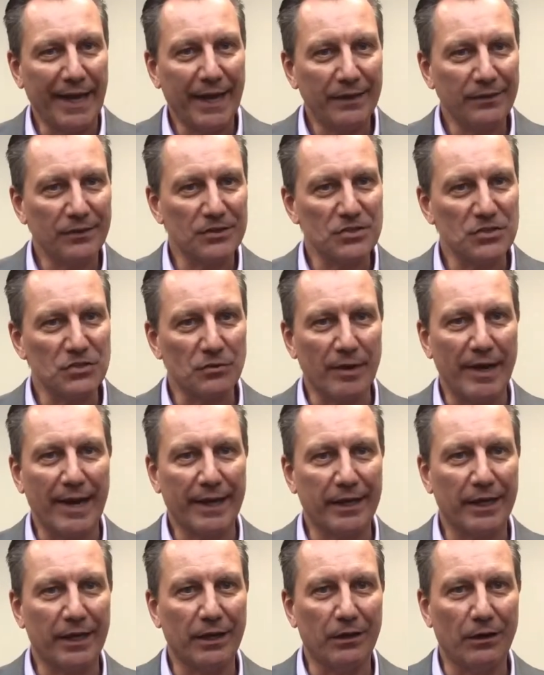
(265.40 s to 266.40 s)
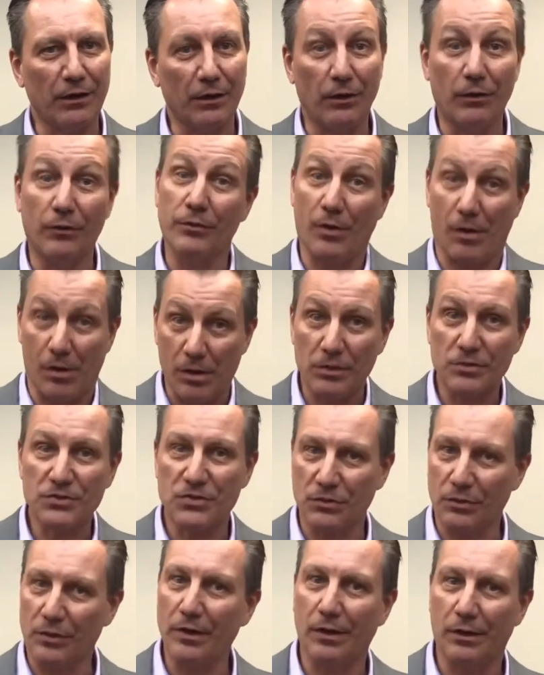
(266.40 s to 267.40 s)
this tracking code, also
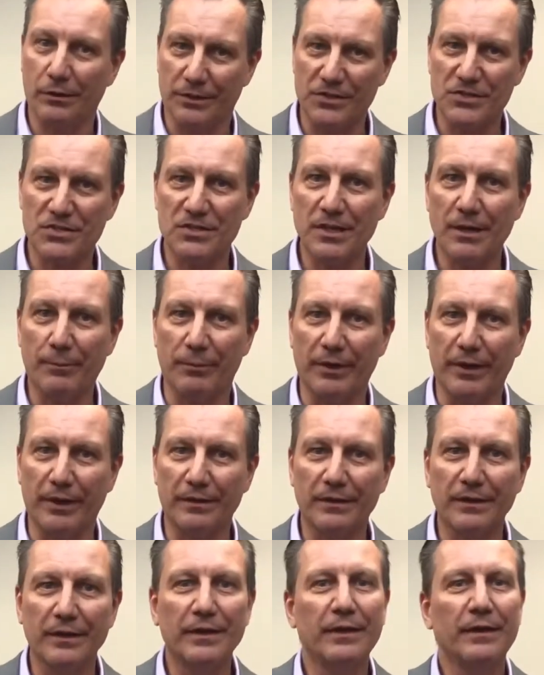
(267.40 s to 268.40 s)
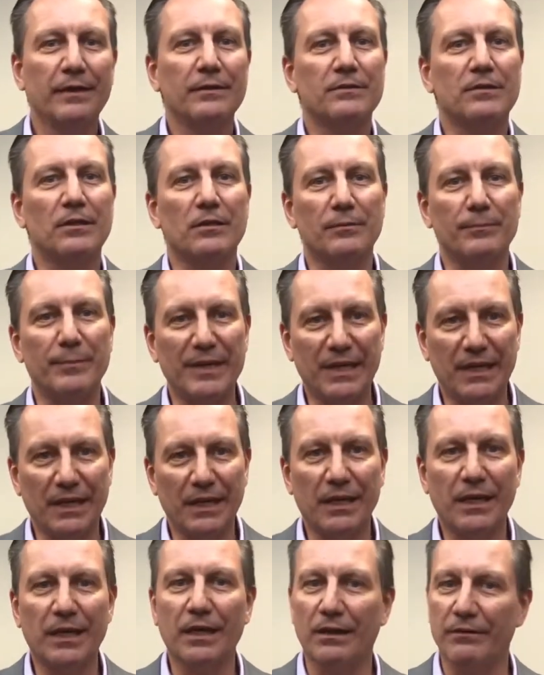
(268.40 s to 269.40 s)
called a snippet, to the
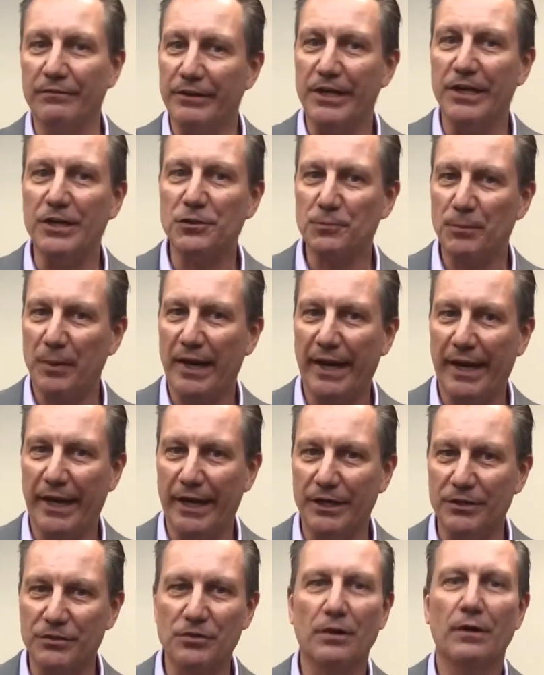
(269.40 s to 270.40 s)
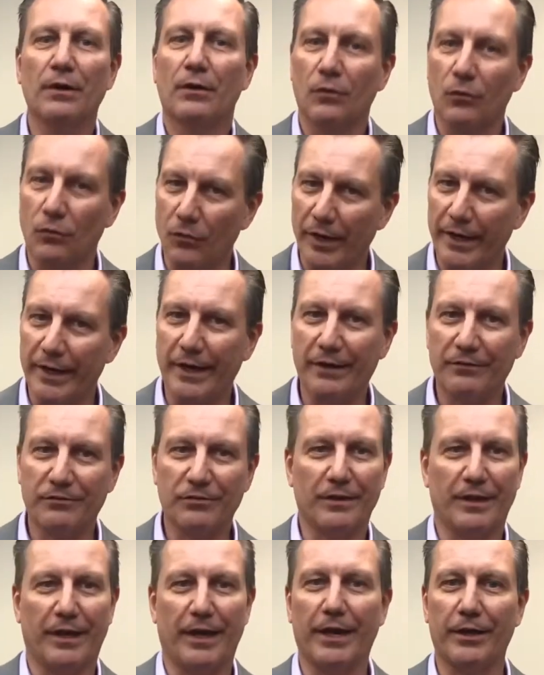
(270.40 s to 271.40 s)
beginning of each page right after
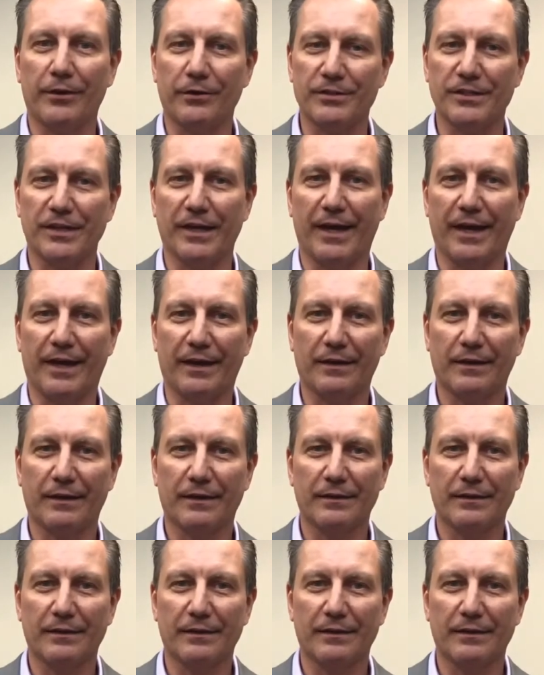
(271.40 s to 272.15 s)
the header tag.